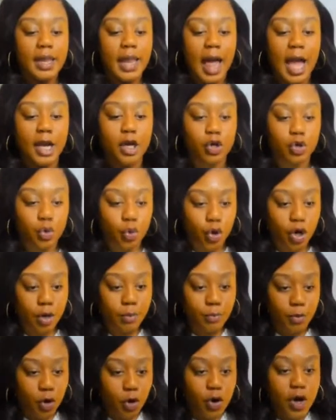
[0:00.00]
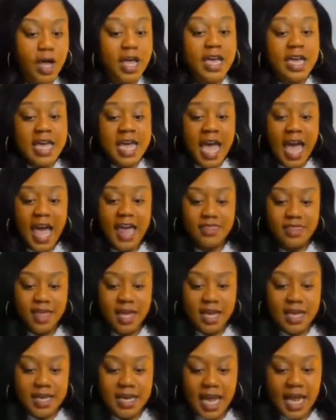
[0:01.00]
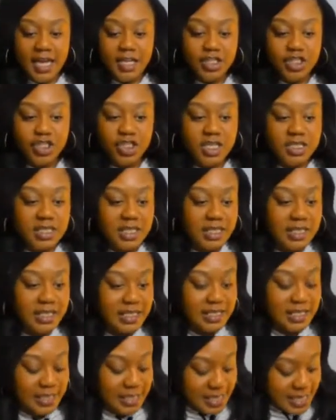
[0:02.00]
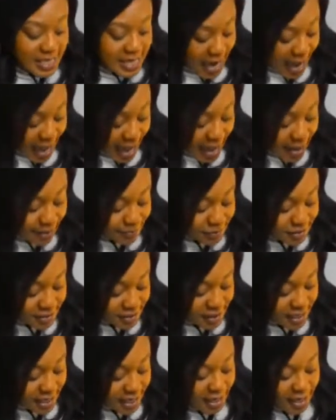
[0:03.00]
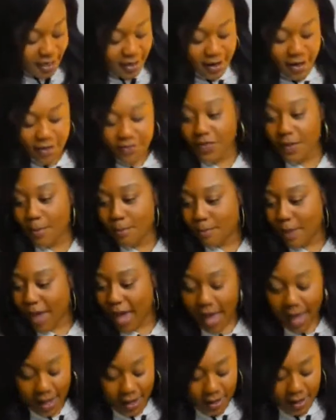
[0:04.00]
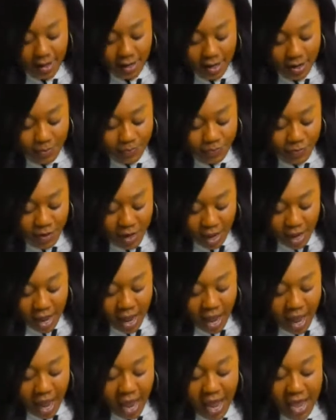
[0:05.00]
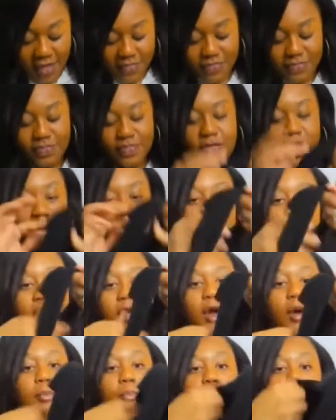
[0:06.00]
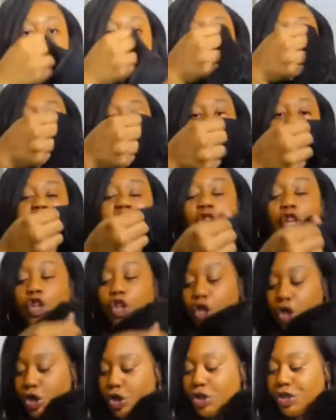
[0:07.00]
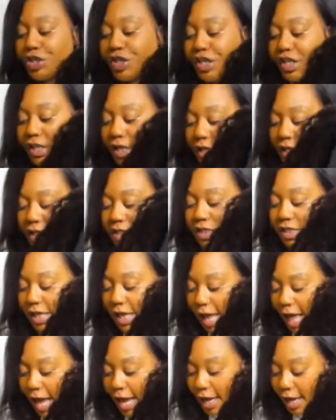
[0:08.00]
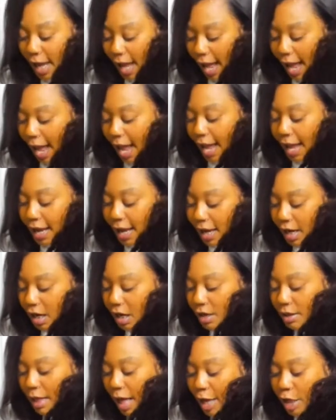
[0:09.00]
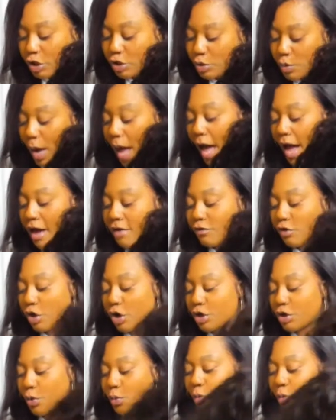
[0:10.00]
like normal, and then it just snaps in the back, and then boom, it literally looks like you have on a